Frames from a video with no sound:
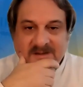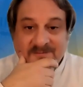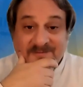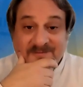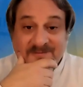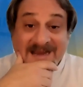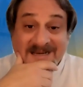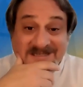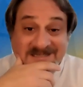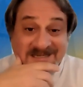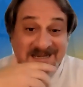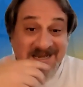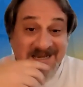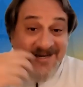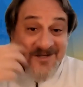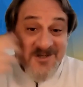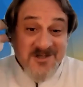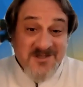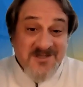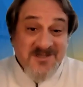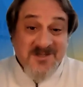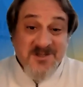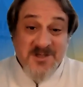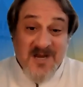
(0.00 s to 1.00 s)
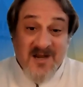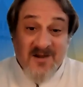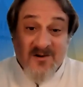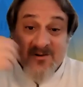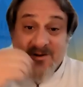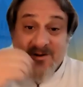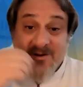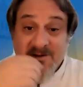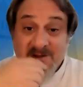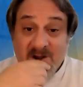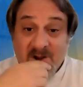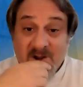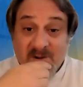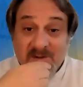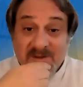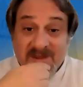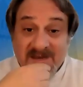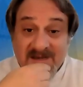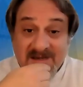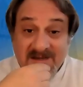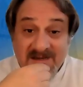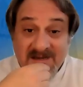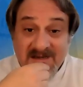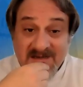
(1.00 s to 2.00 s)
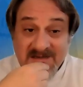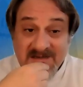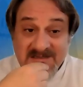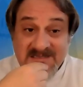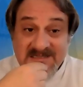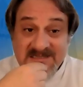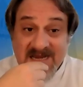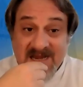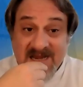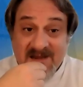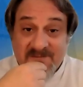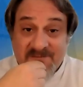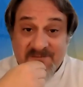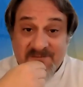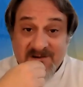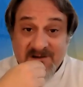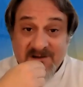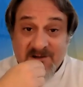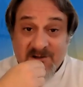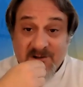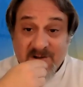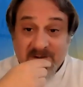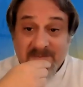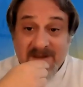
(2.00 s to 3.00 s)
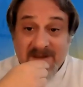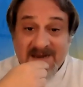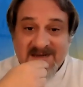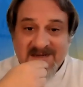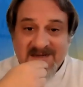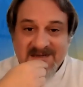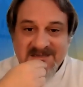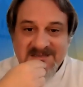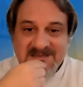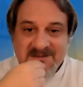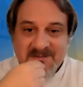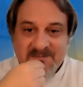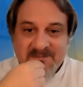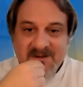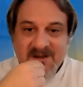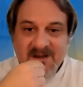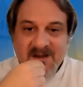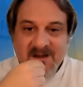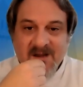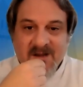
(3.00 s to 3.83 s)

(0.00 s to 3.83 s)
vaccinated just in general and know that it is safe and a good mechanism